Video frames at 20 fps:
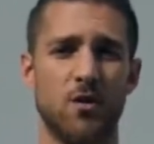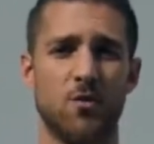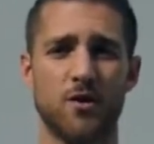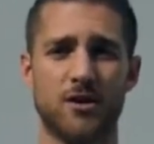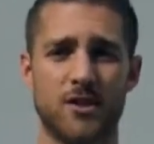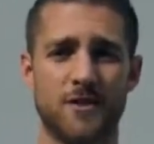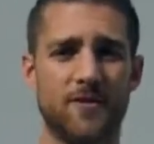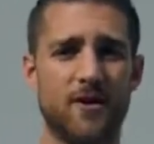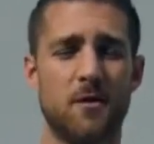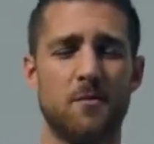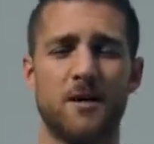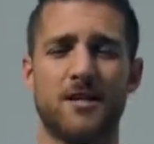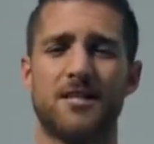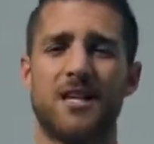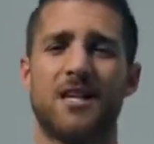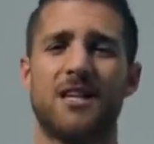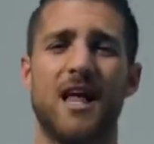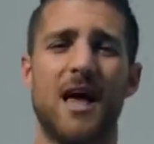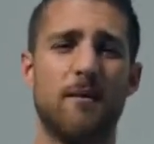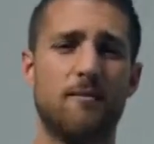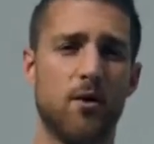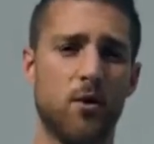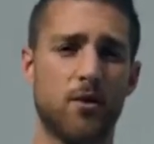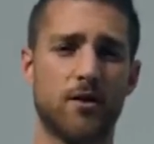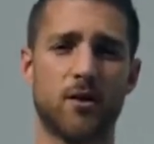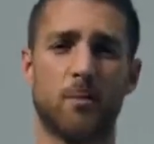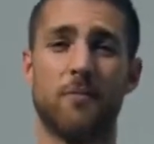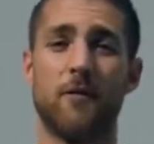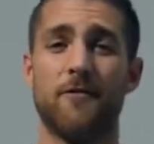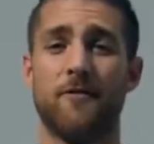which is very much in alignment
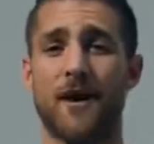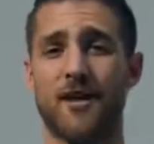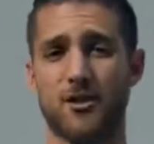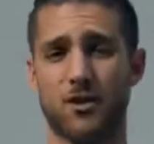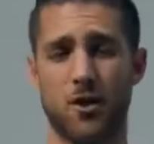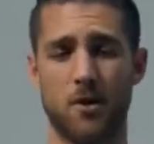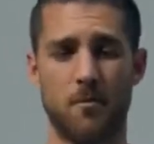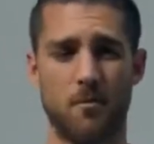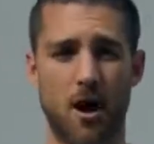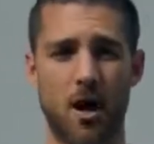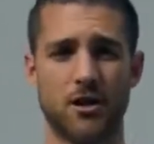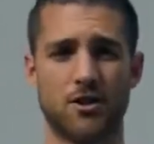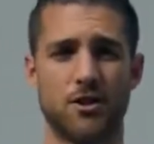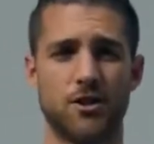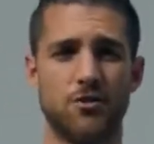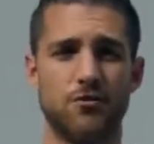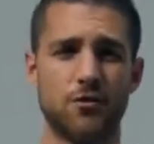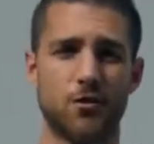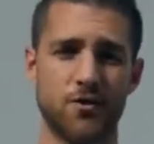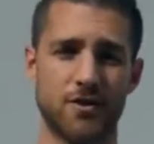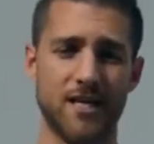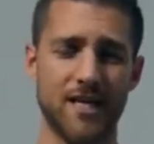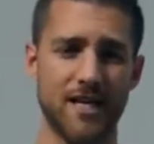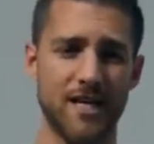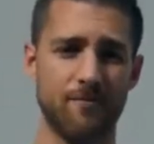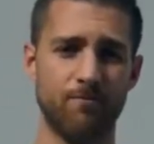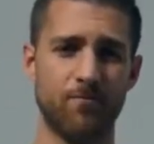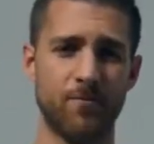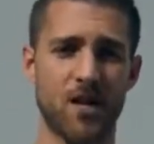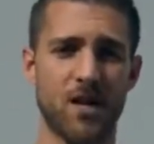with a professional boxer's
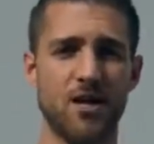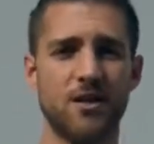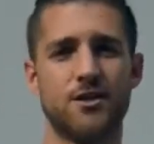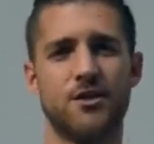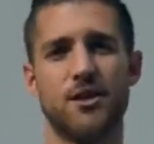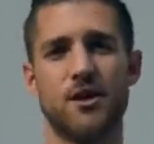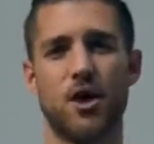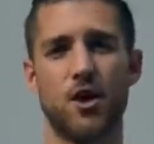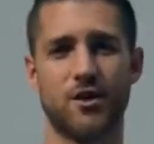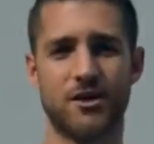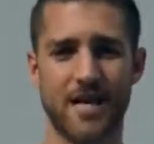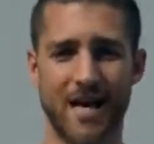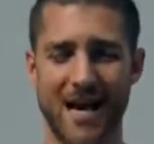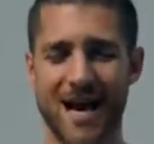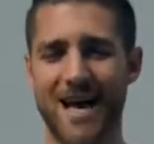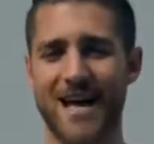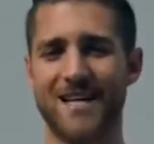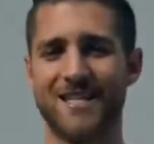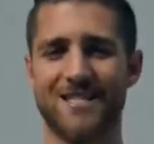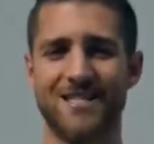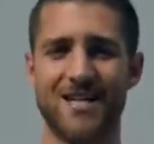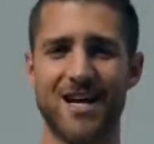routine. So you can go check out his